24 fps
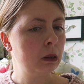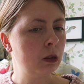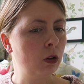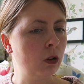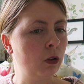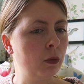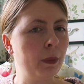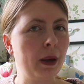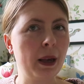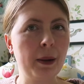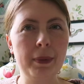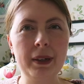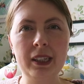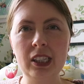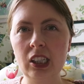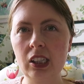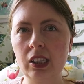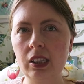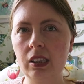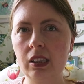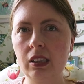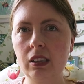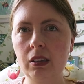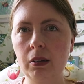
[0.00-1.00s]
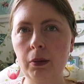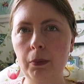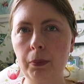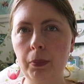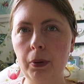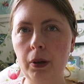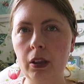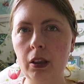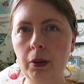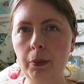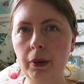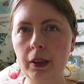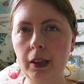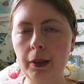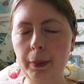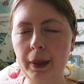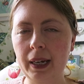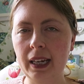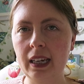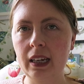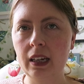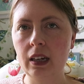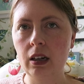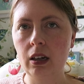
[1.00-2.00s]
or maybe just put them on the
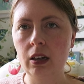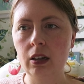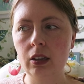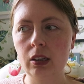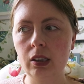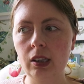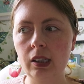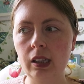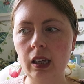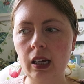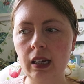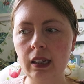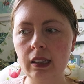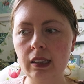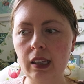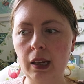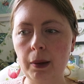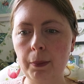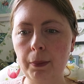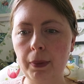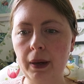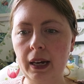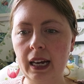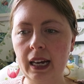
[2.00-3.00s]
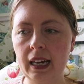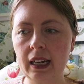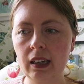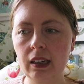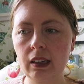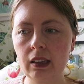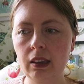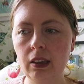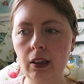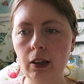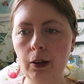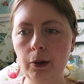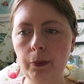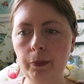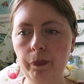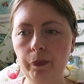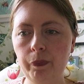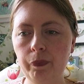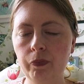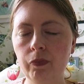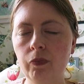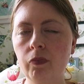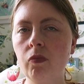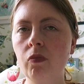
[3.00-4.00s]
backing cards as I pack
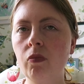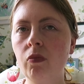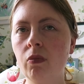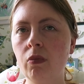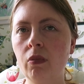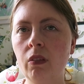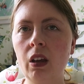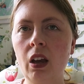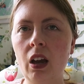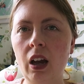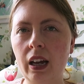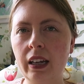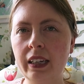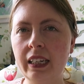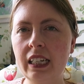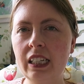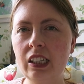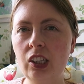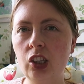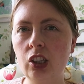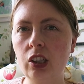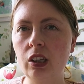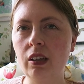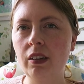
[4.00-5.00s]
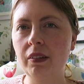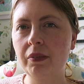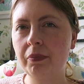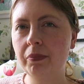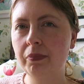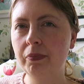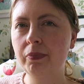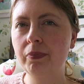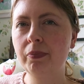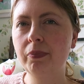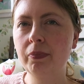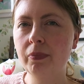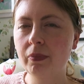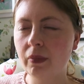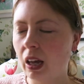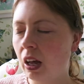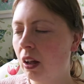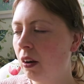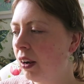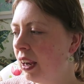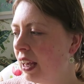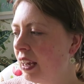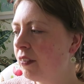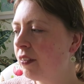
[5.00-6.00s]
them.
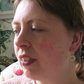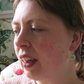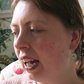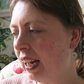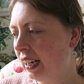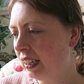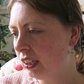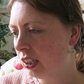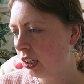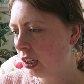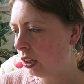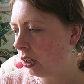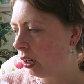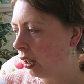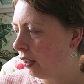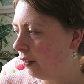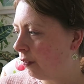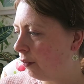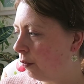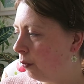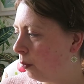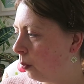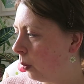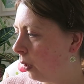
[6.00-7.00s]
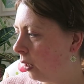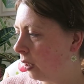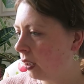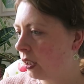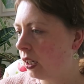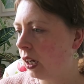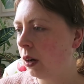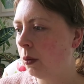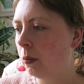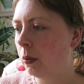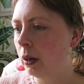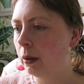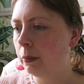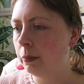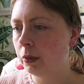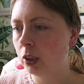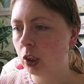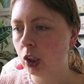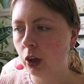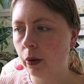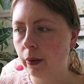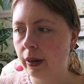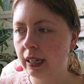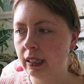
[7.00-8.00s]
I'll leave that until I've worked out what I'm
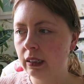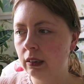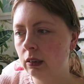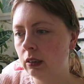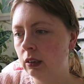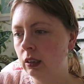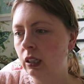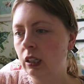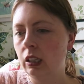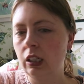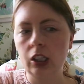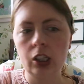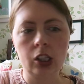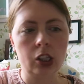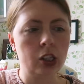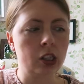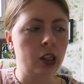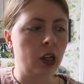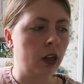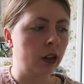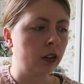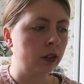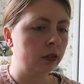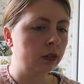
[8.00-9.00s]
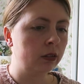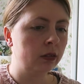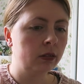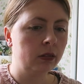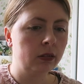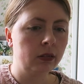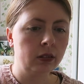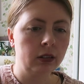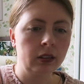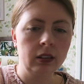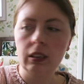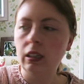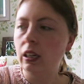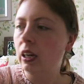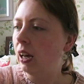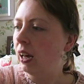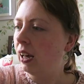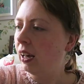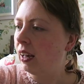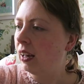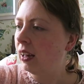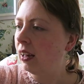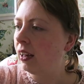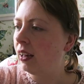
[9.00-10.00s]
doing. So
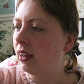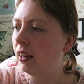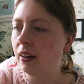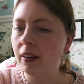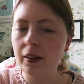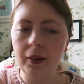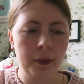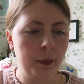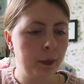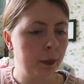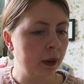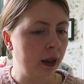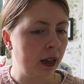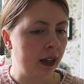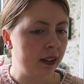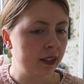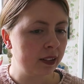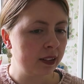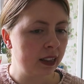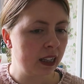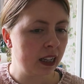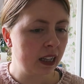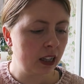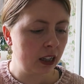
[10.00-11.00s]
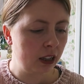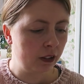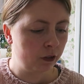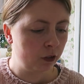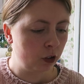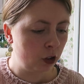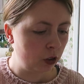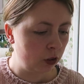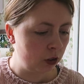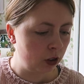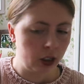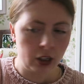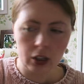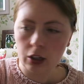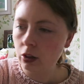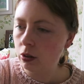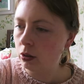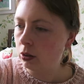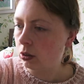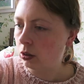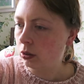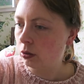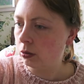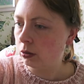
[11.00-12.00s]
I think I've got the
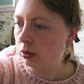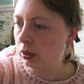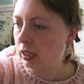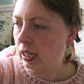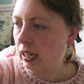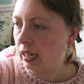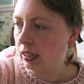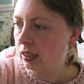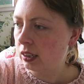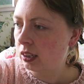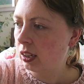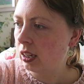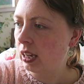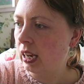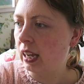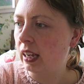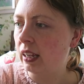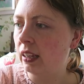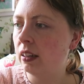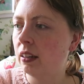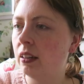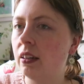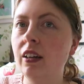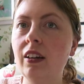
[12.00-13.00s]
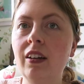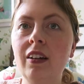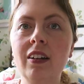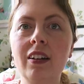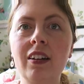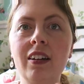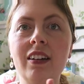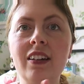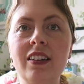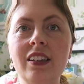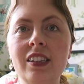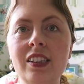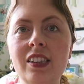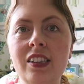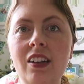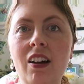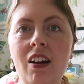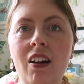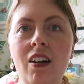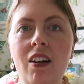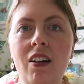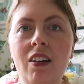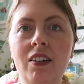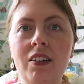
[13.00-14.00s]
unicorns here, so yeah, I'm gonna
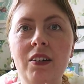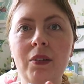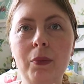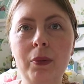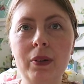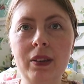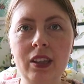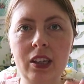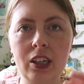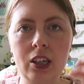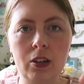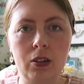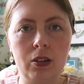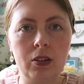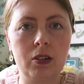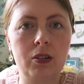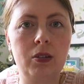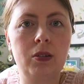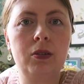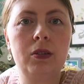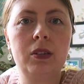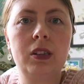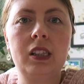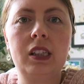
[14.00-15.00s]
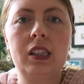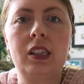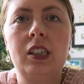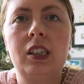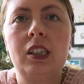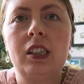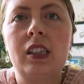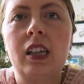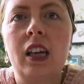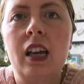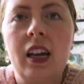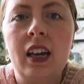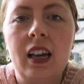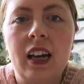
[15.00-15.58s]
start with the unicorns. Let's just